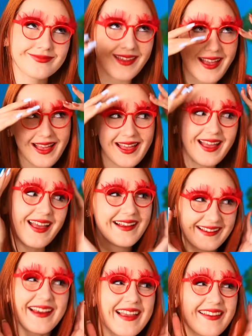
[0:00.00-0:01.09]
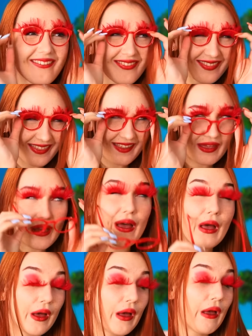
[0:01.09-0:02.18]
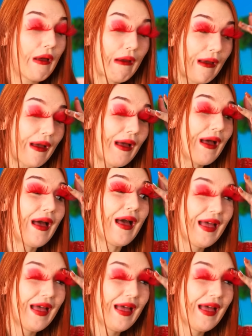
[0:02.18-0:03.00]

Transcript: Check out my new look. I think